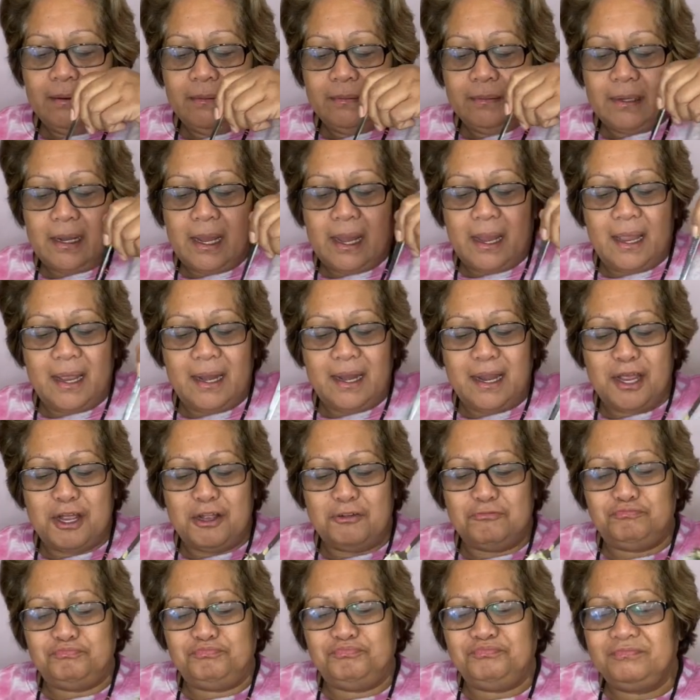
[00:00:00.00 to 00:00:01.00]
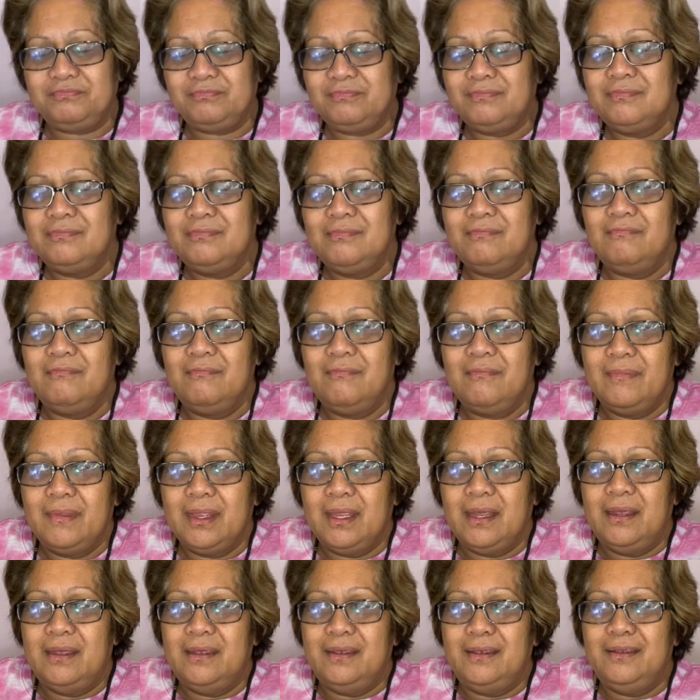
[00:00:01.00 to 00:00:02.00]
and
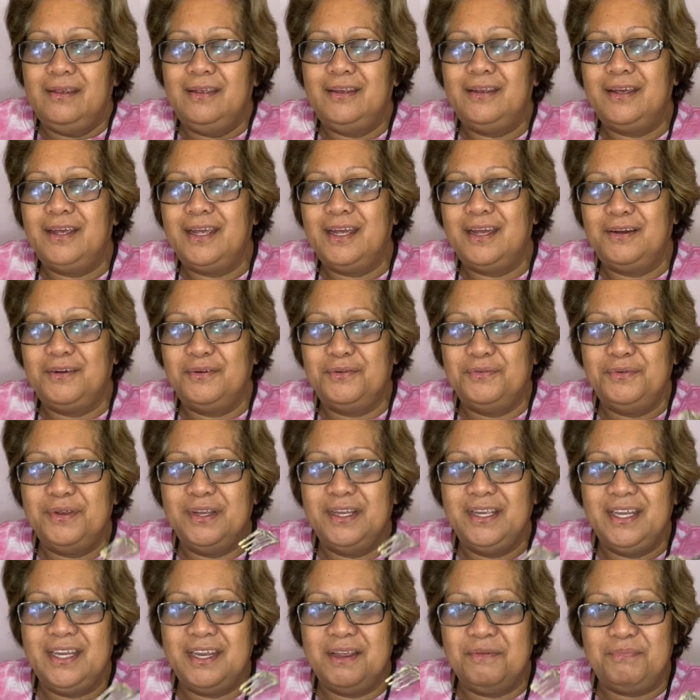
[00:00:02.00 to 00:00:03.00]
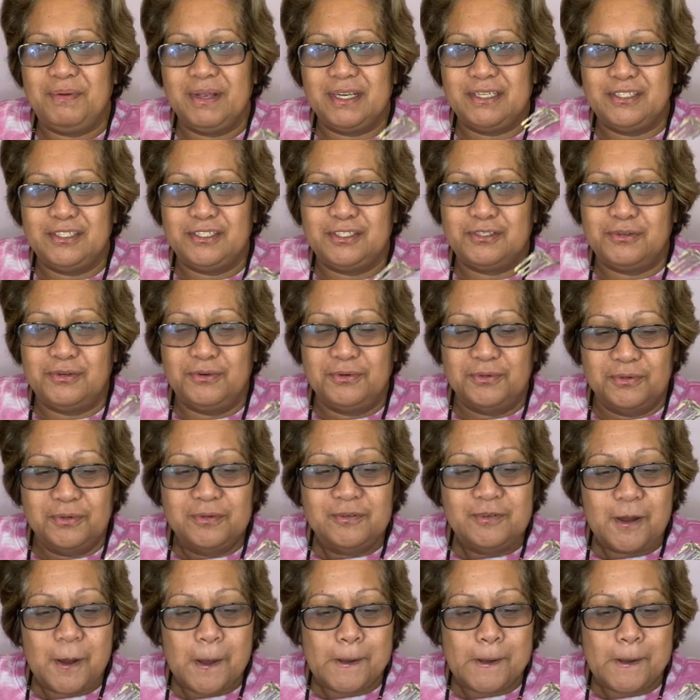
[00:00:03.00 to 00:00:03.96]
you know how when you get back to school,